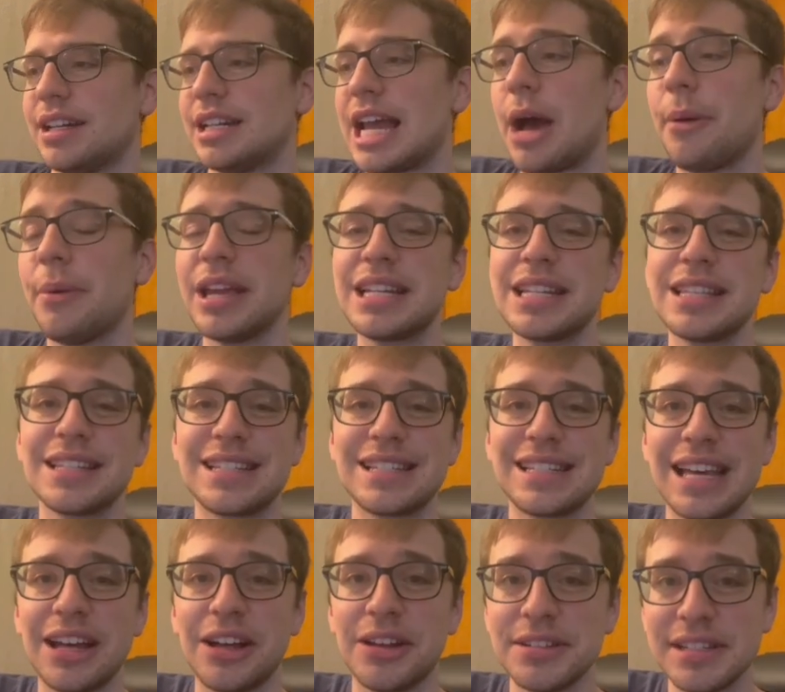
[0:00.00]
Now we get to the
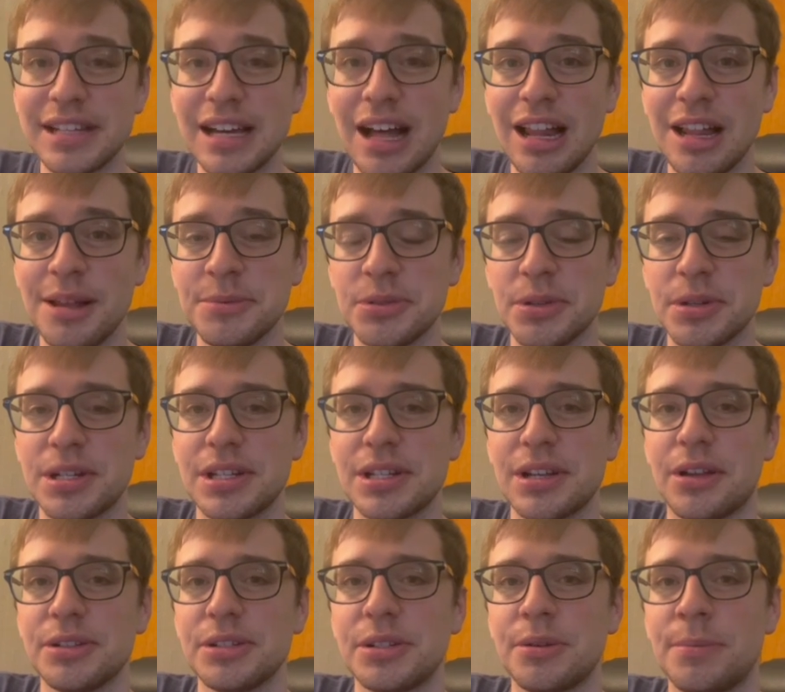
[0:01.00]
sales columns, which is
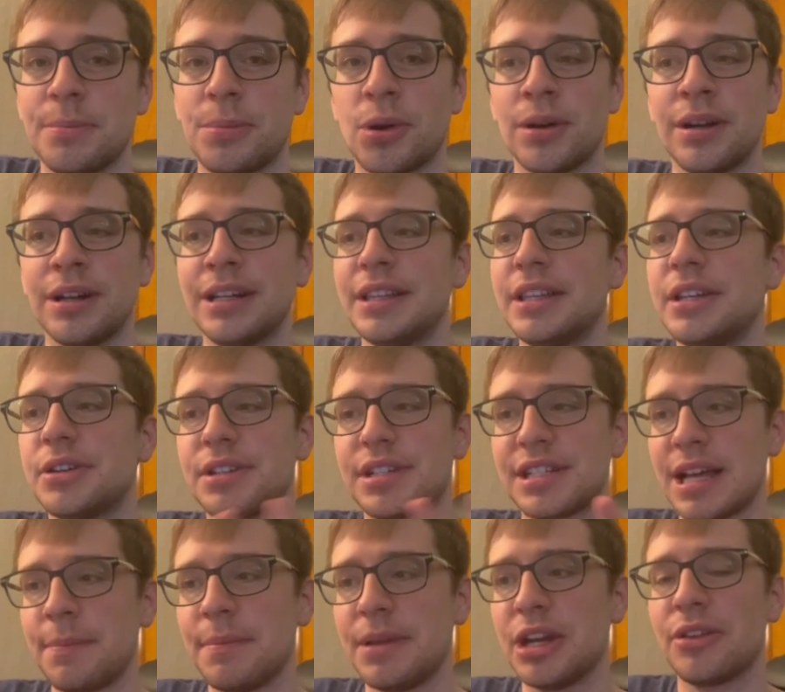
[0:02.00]
also important. There are
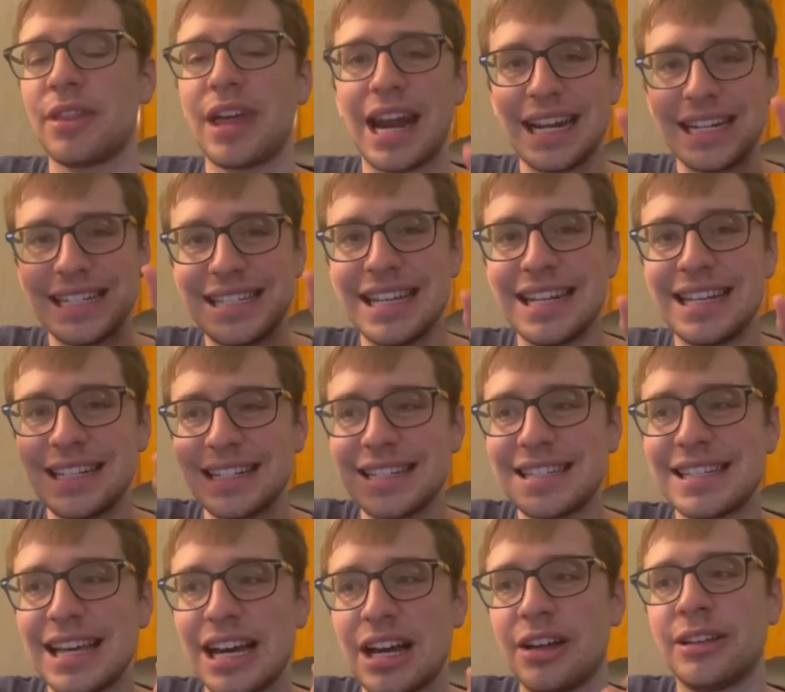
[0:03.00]
some here that I didn't
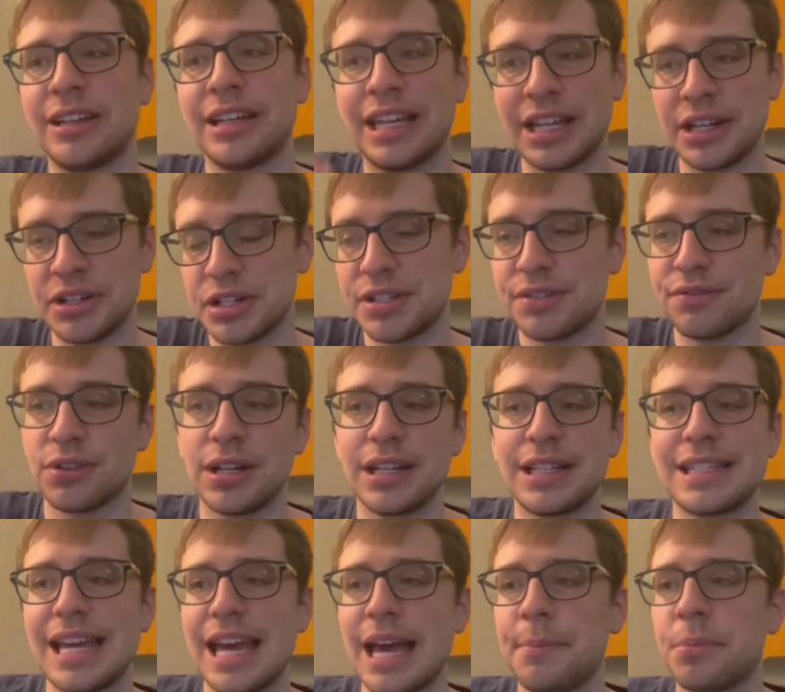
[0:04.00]
sell, again, just for
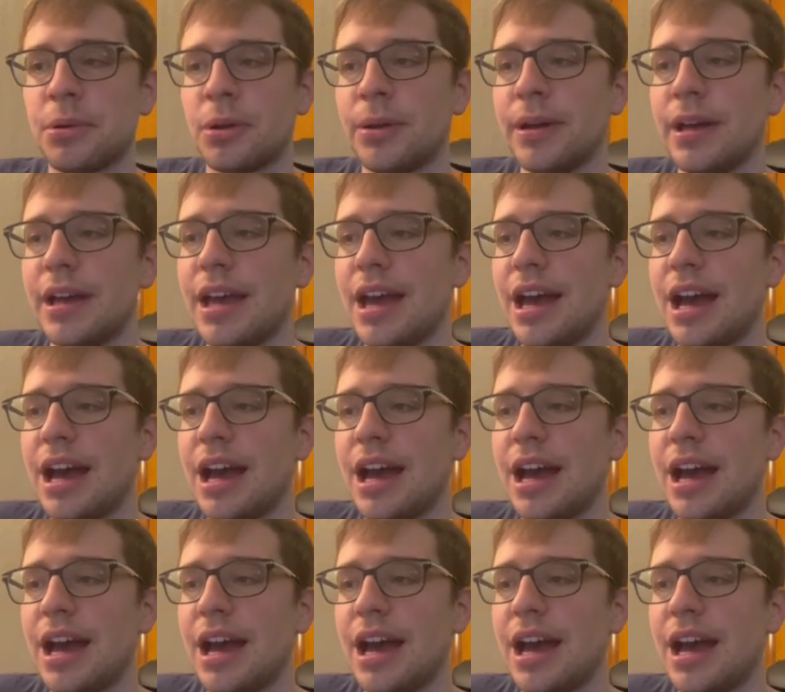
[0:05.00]
example.